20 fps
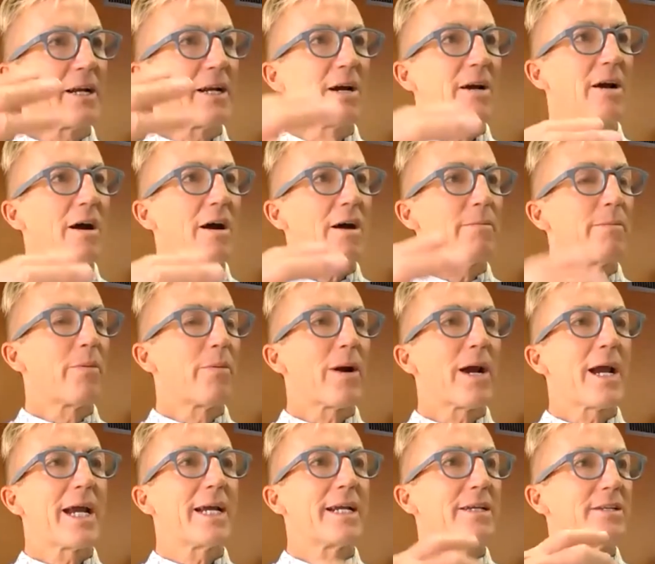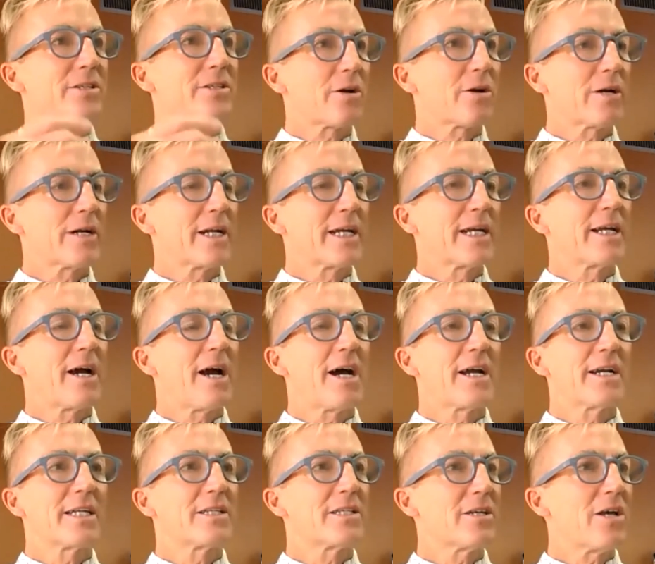Our brain is already on
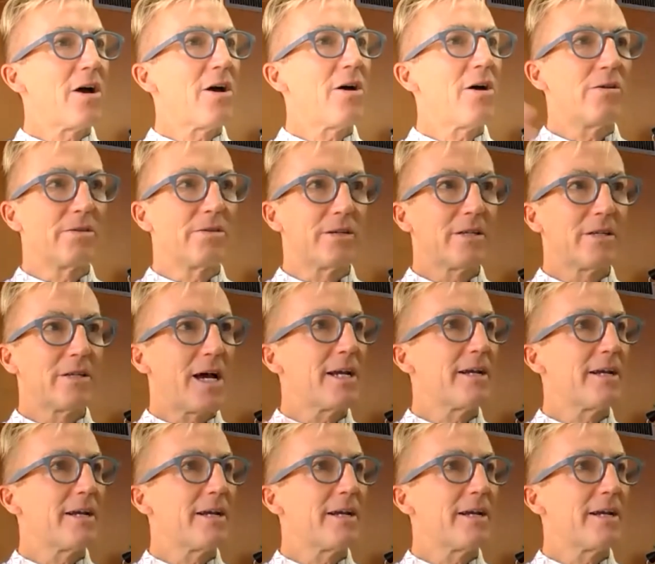its own.